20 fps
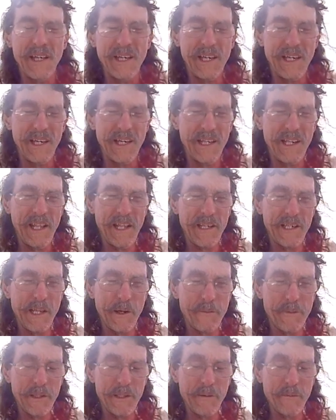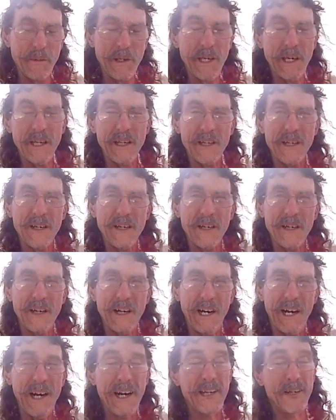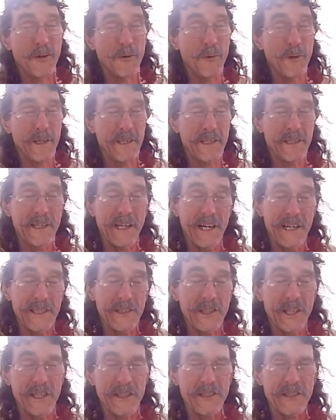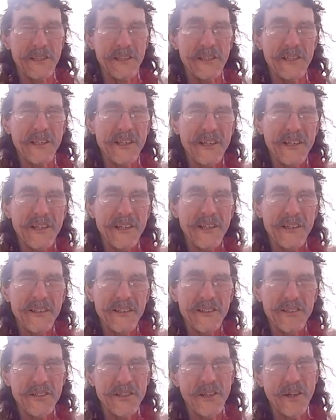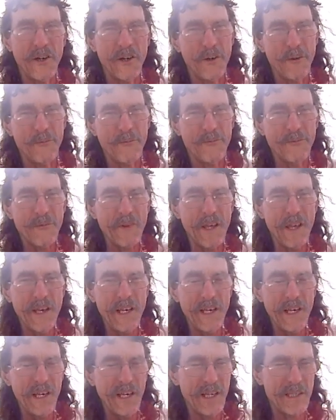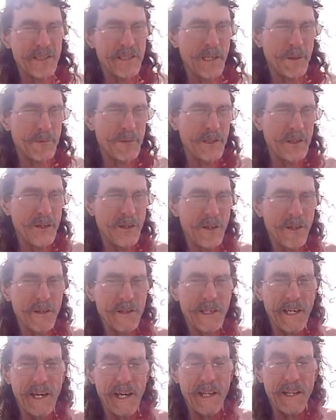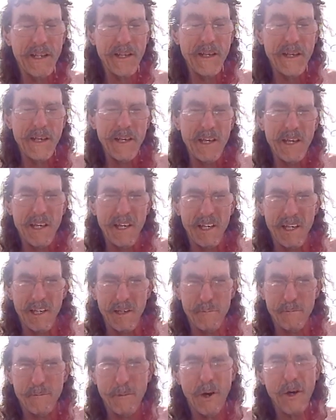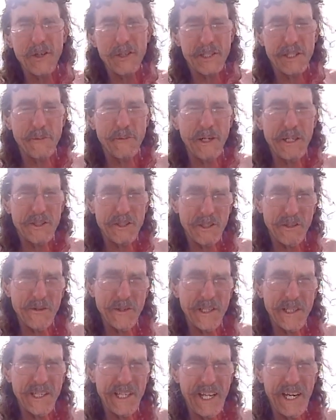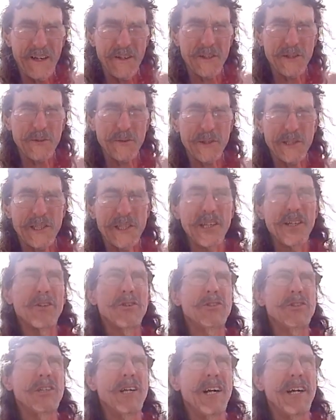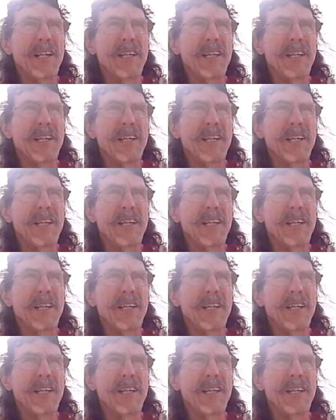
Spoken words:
and end up in the meat, I don't want to digest it. So that's something to look at. Most of my shooting now is with steel shot,